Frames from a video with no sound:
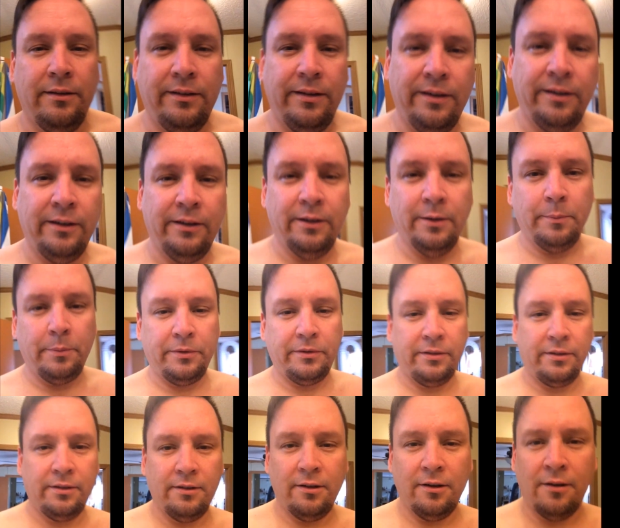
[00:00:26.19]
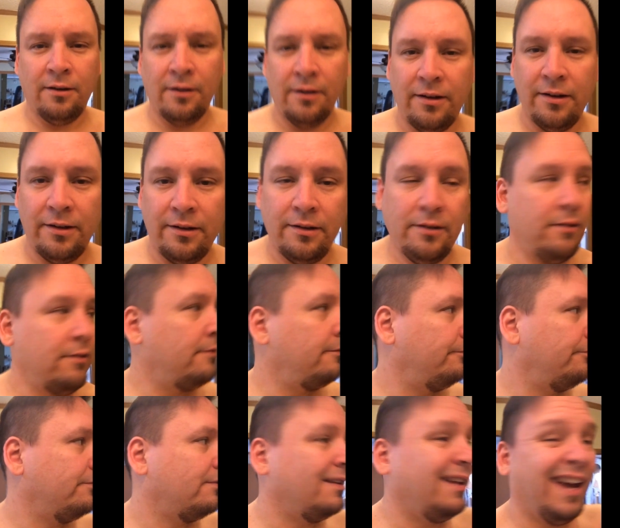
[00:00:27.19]
tips on
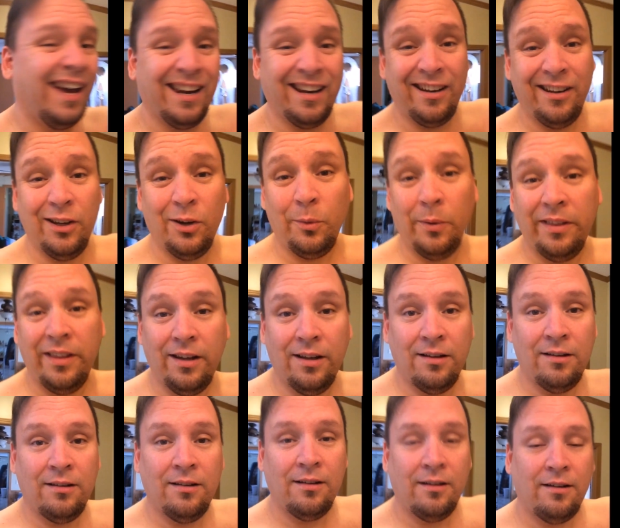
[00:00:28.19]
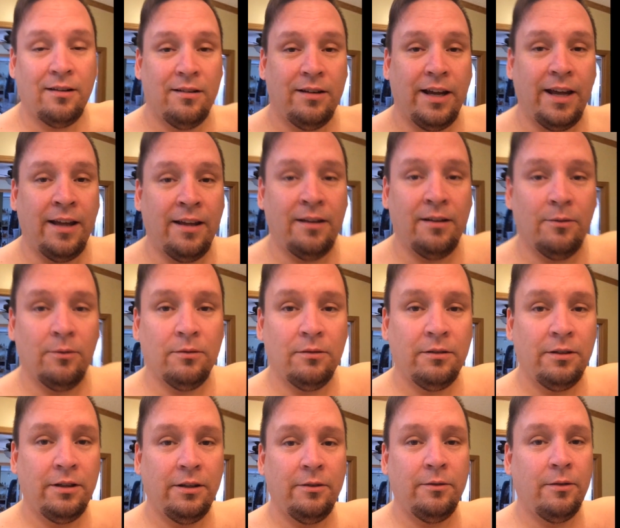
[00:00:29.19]
how to deal with it and
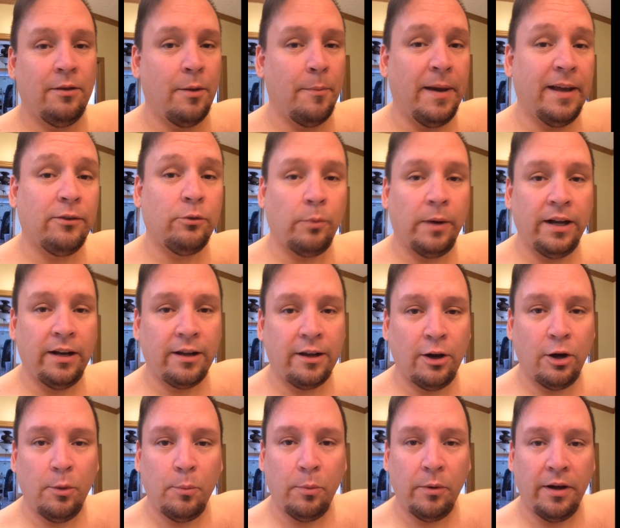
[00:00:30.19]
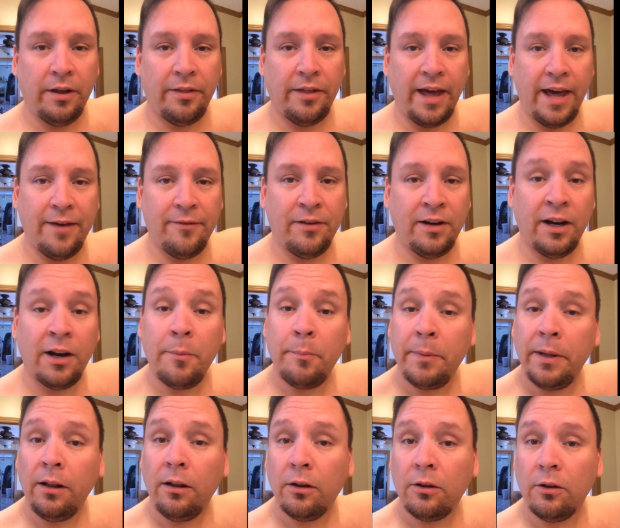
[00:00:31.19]
the best way to cope with having an
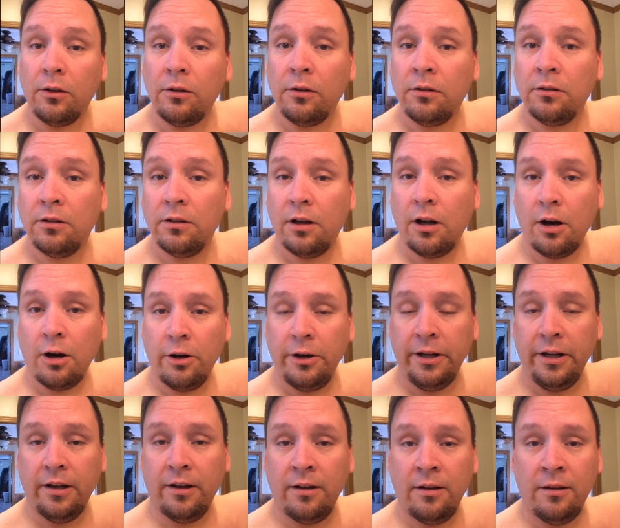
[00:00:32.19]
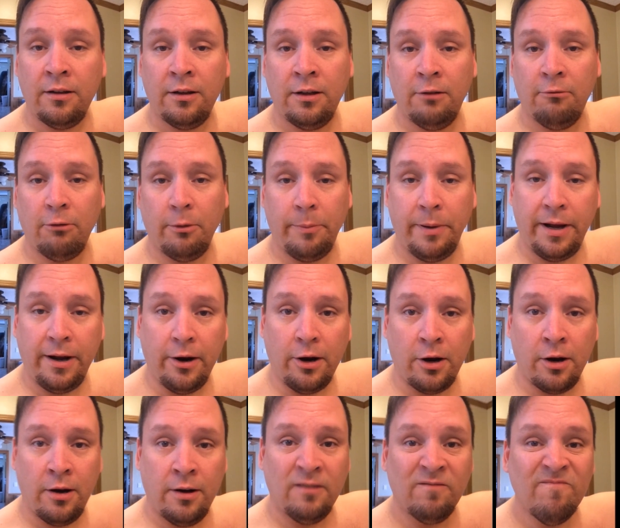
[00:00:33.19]
umbilical hernia
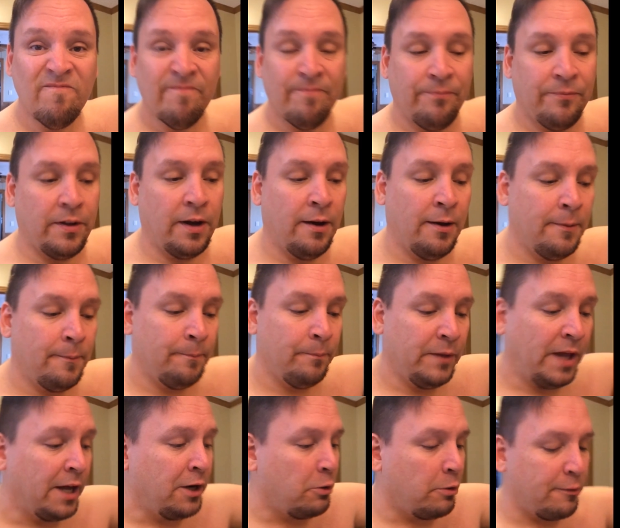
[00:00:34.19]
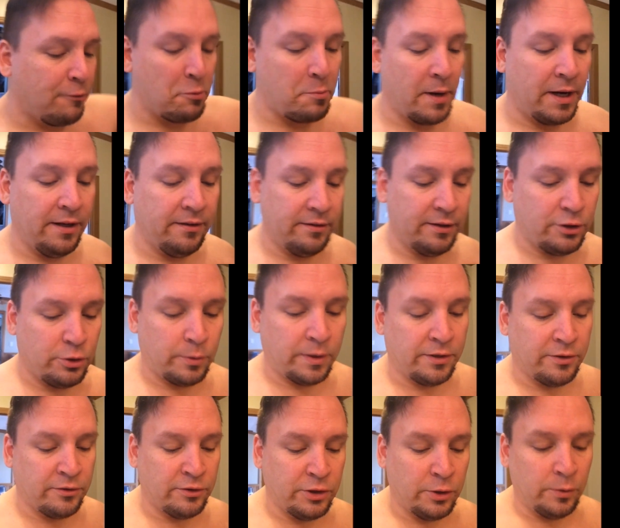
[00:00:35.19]
repair. I know everybody's
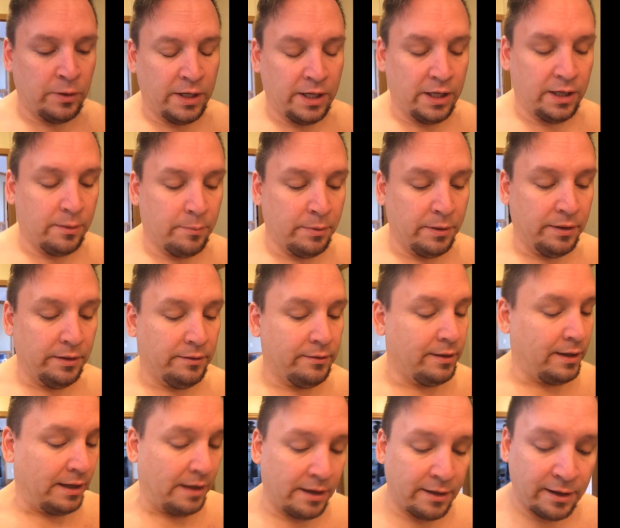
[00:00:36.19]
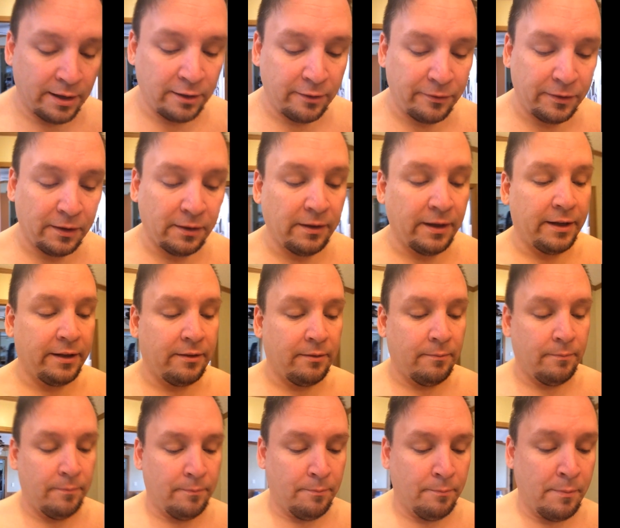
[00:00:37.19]
situation is unique, but I kind of feel like
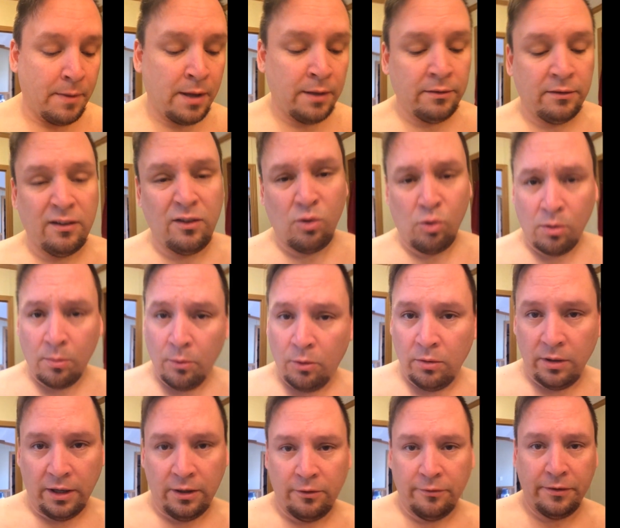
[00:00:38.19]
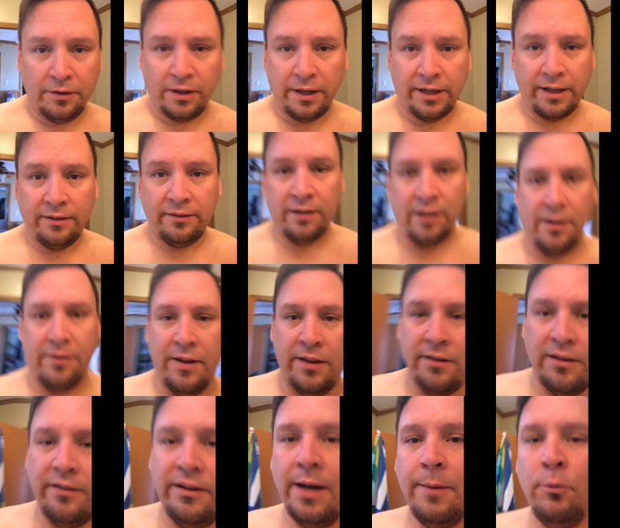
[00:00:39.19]
mine's normal. I don't feel like it's
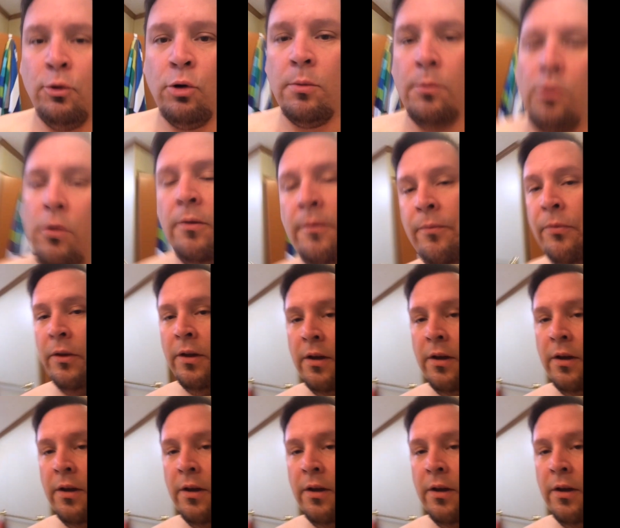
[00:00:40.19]
anything that's abnormal.